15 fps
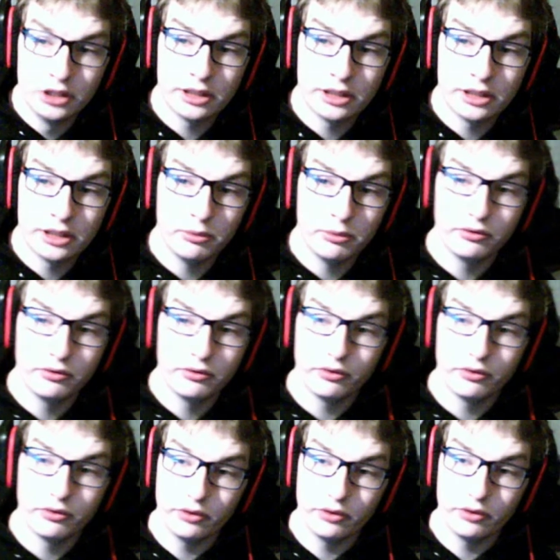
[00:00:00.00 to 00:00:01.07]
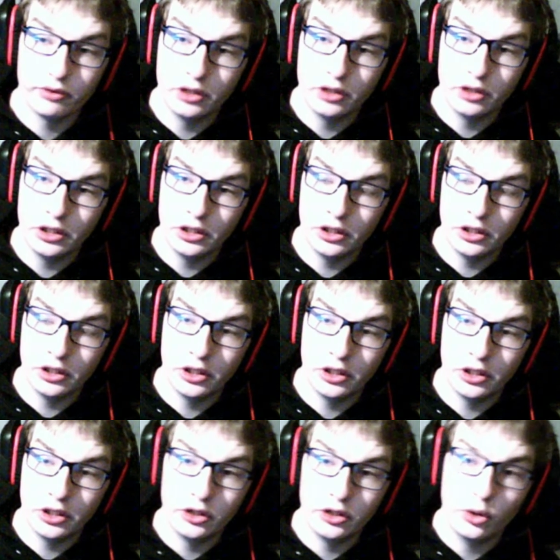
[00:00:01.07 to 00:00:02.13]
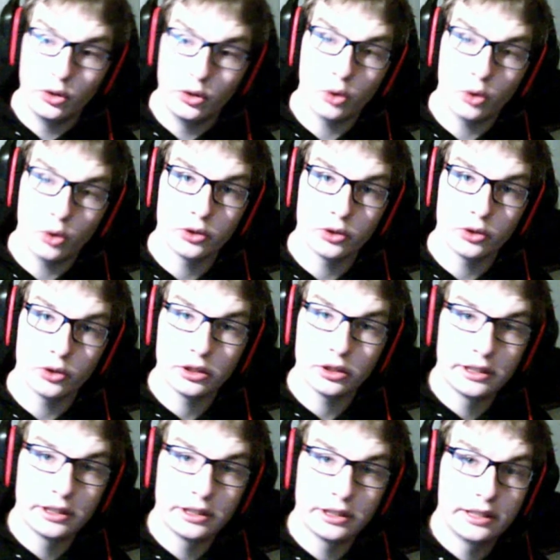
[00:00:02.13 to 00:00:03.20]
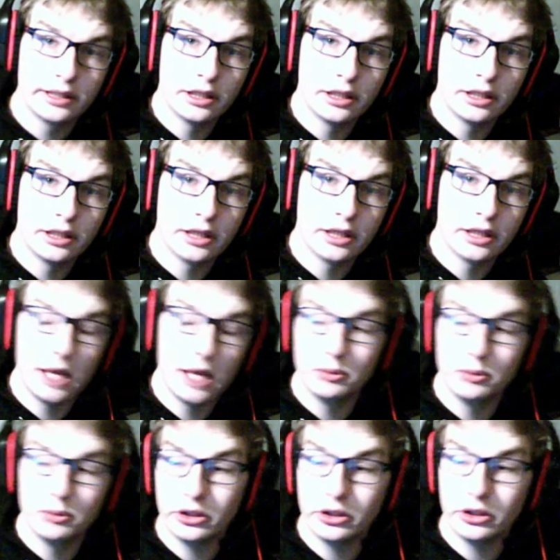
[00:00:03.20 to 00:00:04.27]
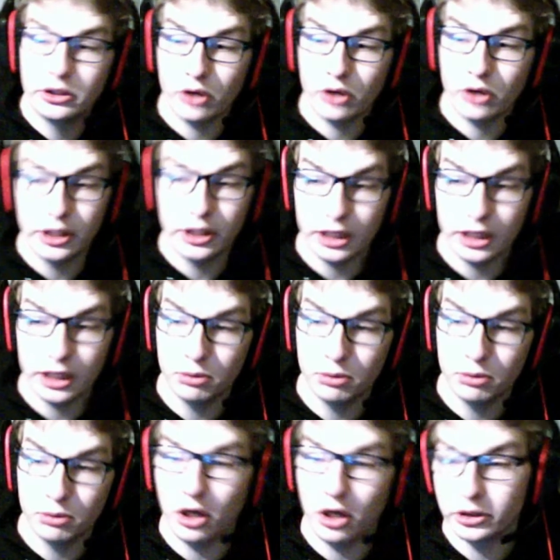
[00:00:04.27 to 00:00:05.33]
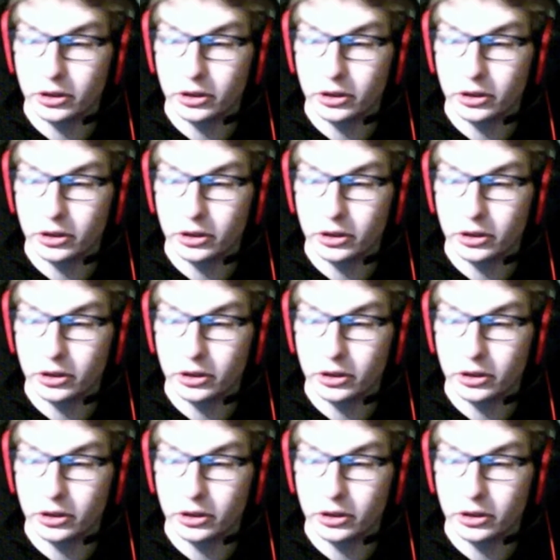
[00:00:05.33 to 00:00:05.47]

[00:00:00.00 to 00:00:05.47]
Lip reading: of your games either on the Xbox, the